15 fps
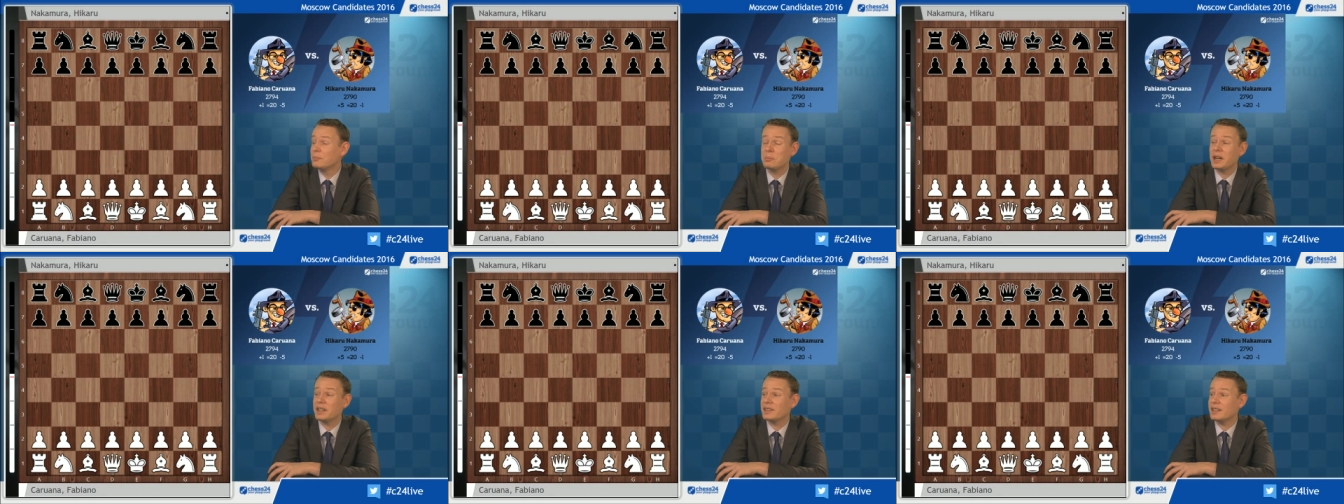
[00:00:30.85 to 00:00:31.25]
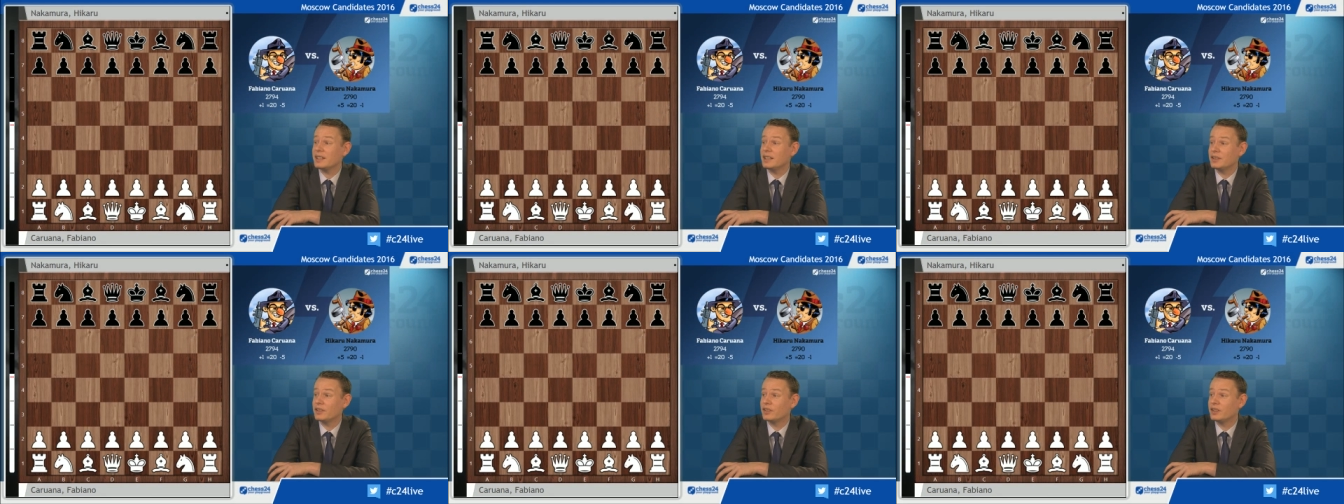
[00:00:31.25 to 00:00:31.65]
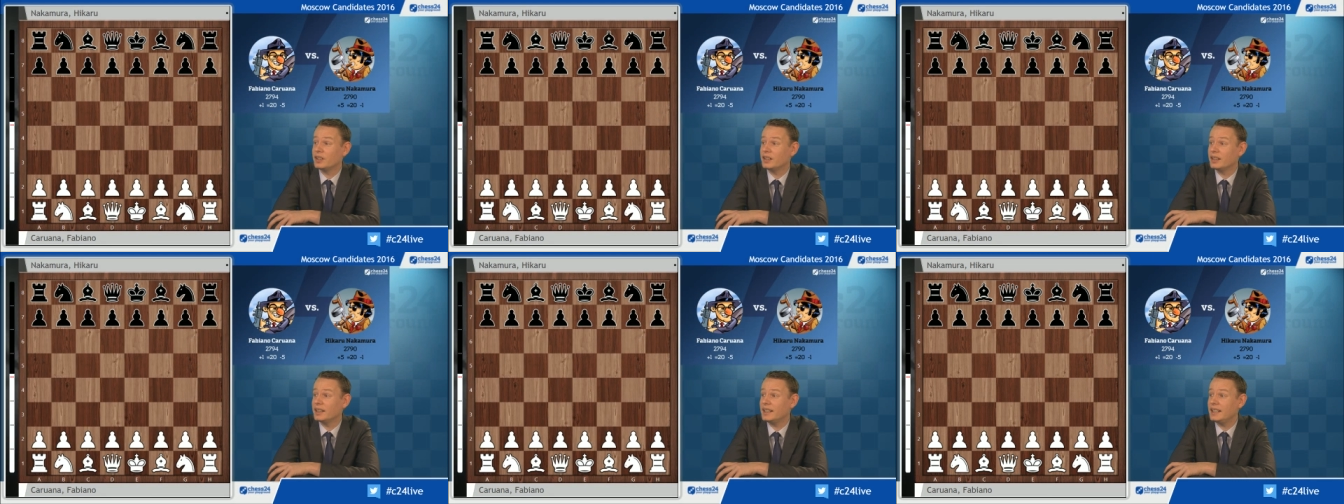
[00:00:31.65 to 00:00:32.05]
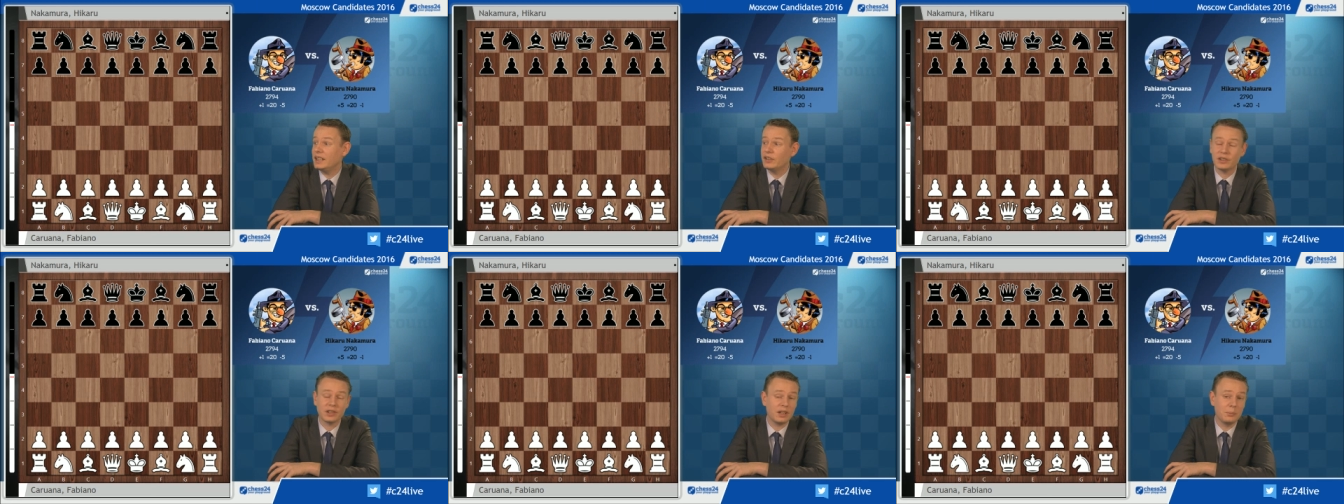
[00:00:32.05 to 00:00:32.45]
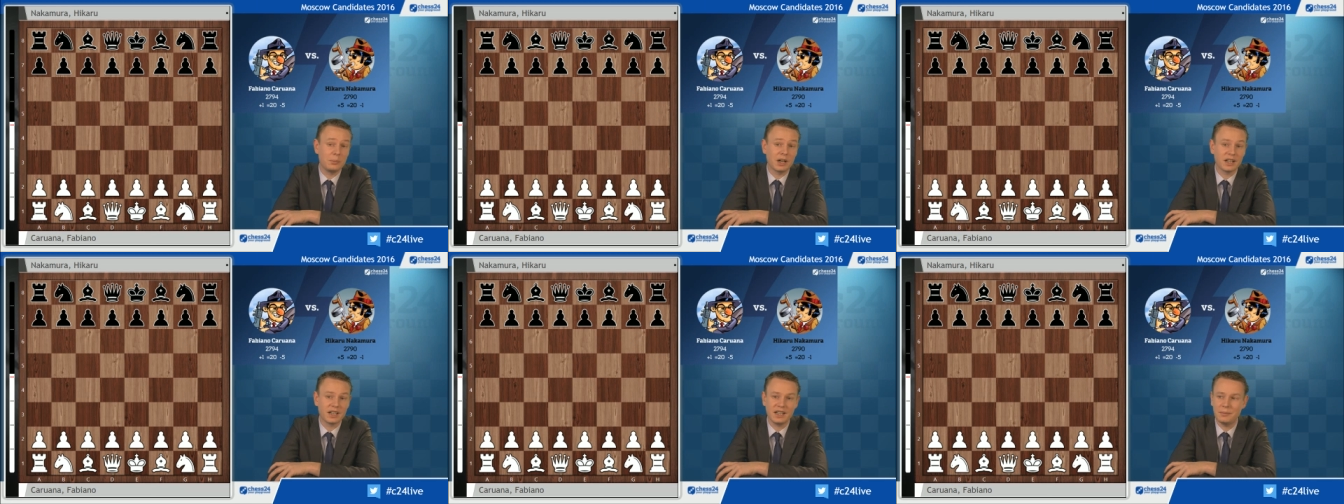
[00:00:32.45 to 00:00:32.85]
but it still is a
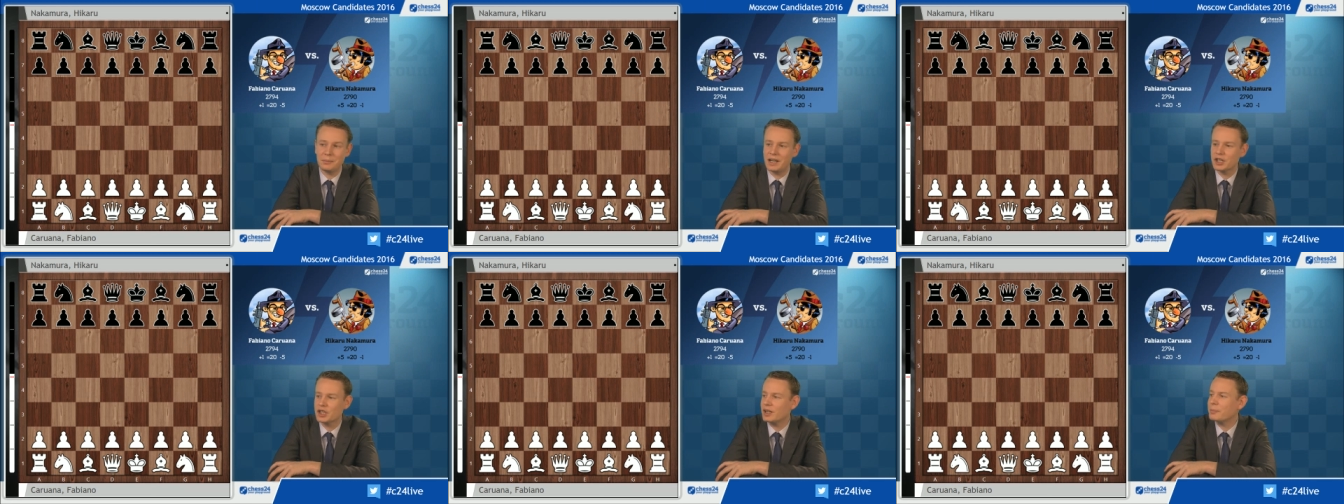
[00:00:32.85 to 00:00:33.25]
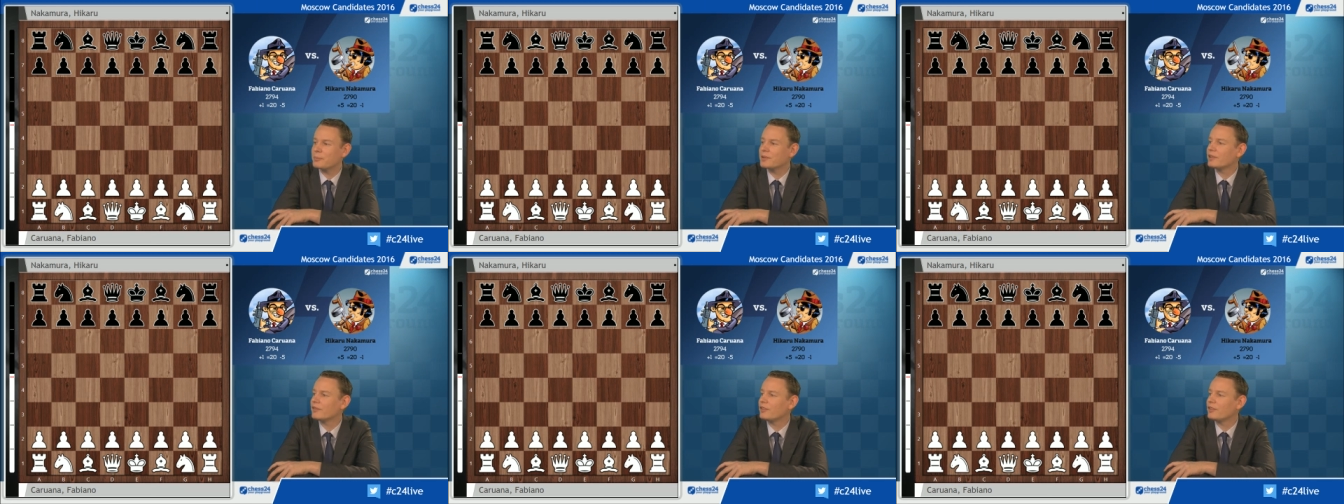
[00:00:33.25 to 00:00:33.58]
marquee matchup.